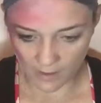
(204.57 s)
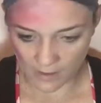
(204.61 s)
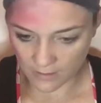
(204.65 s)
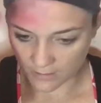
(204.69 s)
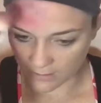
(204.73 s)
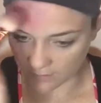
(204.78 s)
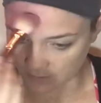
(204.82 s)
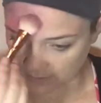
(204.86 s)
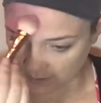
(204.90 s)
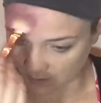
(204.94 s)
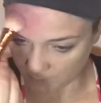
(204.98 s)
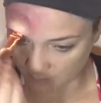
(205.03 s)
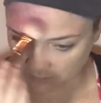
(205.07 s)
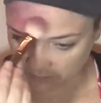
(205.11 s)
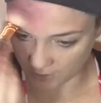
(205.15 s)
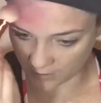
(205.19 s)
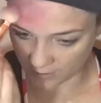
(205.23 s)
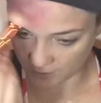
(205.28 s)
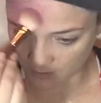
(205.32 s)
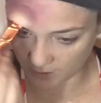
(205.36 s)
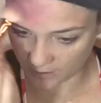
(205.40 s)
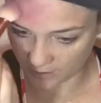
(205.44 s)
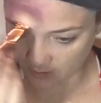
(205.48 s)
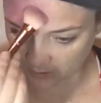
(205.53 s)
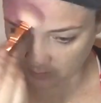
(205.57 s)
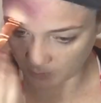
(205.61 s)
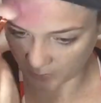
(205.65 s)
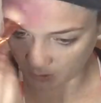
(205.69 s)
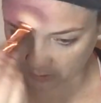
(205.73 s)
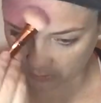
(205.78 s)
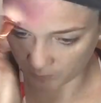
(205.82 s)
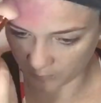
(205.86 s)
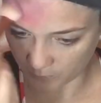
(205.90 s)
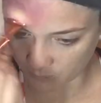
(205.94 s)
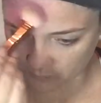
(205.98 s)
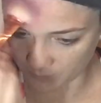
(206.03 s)
depth than the
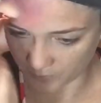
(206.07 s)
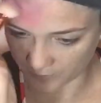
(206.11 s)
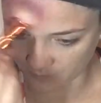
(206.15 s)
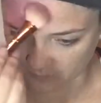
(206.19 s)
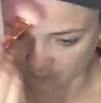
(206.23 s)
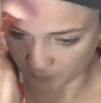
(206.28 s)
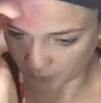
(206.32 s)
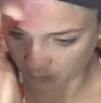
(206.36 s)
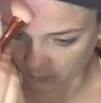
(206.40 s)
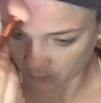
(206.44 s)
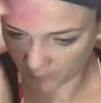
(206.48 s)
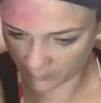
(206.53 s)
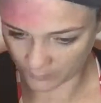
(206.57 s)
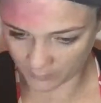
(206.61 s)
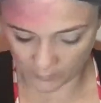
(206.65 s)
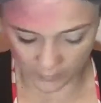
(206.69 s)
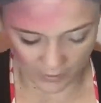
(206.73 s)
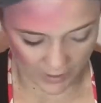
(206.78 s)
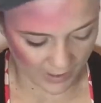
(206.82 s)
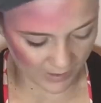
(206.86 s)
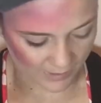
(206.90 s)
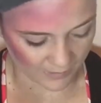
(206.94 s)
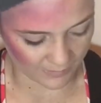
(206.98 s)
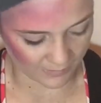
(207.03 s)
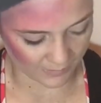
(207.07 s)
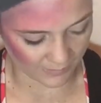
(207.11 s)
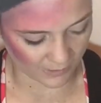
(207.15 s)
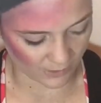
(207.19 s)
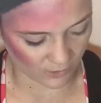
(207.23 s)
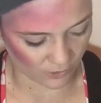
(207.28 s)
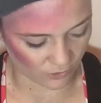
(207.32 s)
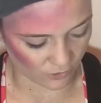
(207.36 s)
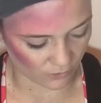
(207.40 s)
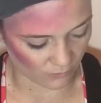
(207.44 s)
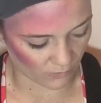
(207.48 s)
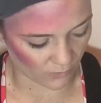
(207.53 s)
purple, because the purple has like a
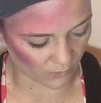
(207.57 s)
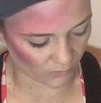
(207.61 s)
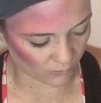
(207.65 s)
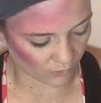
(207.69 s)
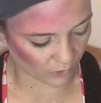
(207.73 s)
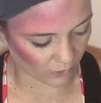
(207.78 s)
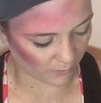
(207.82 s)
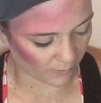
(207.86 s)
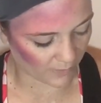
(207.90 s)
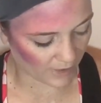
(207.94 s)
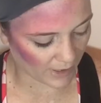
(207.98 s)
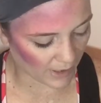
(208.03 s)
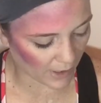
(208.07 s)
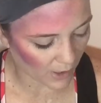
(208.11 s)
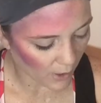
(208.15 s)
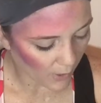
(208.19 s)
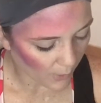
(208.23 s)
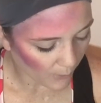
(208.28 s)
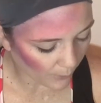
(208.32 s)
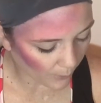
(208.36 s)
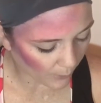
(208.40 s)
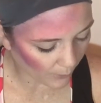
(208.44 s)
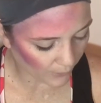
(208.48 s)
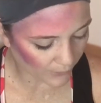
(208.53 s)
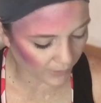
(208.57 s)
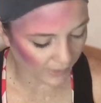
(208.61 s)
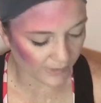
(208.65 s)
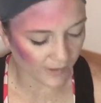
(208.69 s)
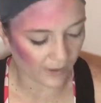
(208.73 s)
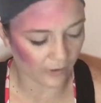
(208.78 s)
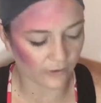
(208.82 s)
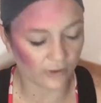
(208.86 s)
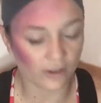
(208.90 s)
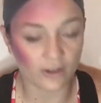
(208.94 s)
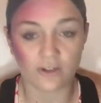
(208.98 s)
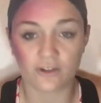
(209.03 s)
duochrome. Like the
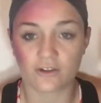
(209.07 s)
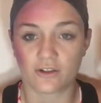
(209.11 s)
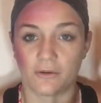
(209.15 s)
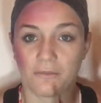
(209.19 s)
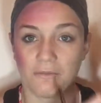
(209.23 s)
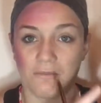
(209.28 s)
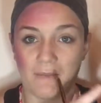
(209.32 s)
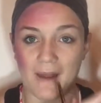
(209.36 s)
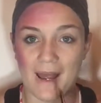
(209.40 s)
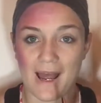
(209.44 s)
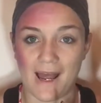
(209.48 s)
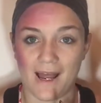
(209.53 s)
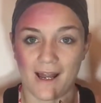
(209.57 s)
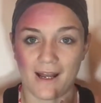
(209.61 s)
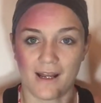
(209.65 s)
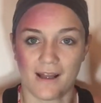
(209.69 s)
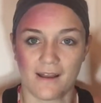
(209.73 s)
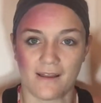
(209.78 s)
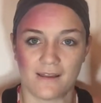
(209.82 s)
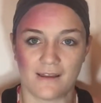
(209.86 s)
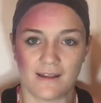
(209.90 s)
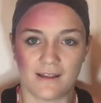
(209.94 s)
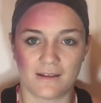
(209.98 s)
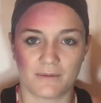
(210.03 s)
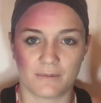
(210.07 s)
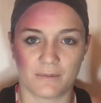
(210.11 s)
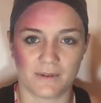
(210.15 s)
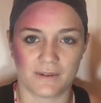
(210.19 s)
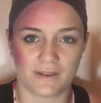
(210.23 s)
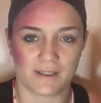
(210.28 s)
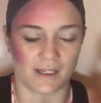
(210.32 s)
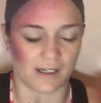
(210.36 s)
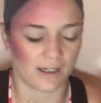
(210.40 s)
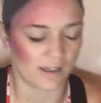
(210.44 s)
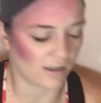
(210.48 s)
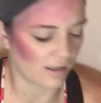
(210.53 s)
other colors are matte, and this one's
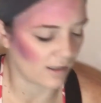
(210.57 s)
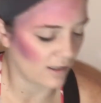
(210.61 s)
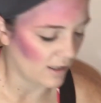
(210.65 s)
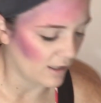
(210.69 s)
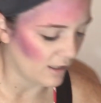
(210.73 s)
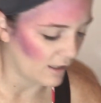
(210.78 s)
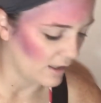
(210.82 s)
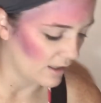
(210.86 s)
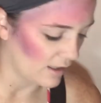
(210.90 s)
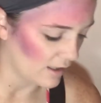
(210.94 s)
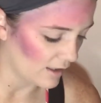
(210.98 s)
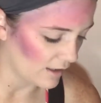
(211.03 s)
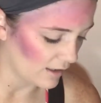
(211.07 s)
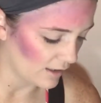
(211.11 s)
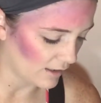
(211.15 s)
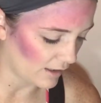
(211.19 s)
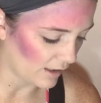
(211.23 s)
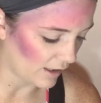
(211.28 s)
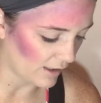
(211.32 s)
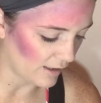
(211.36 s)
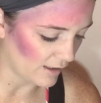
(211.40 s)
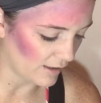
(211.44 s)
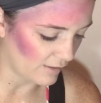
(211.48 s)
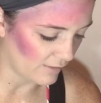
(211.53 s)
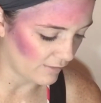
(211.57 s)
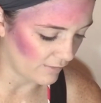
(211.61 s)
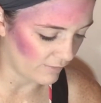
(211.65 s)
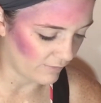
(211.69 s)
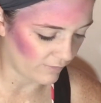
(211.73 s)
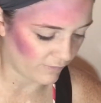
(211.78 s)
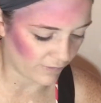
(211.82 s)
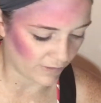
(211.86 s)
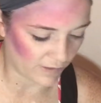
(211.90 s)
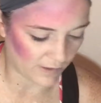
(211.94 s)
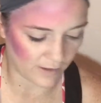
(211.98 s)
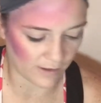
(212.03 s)
like kind
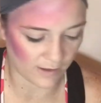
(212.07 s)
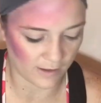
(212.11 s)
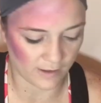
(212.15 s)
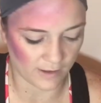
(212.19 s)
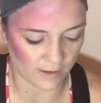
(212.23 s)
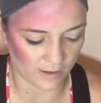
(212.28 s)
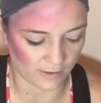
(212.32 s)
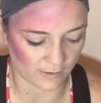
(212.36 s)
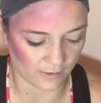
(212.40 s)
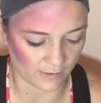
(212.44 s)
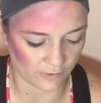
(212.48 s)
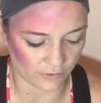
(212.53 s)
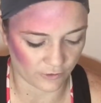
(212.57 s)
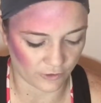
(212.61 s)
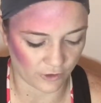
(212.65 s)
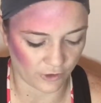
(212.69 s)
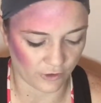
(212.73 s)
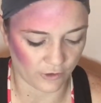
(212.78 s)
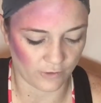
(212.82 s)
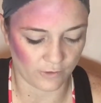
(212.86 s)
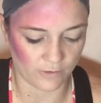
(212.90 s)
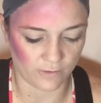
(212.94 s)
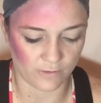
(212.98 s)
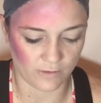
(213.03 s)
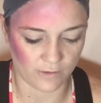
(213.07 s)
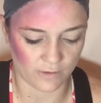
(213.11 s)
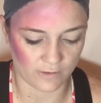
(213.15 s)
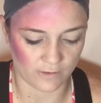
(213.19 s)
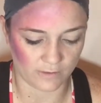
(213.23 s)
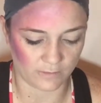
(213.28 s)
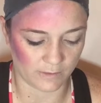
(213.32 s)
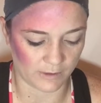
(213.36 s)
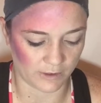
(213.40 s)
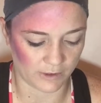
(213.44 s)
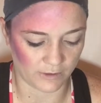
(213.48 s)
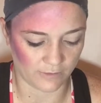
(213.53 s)
of, here, I'll show you. I'll
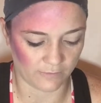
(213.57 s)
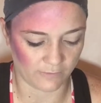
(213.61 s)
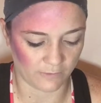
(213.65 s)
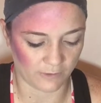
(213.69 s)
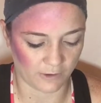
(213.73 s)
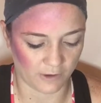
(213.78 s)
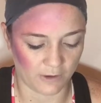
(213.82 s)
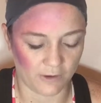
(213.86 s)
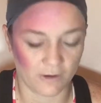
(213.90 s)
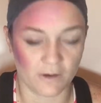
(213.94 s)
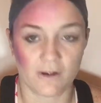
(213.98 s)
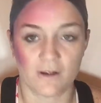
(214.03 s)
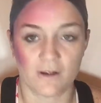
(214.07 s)
swatch it for you.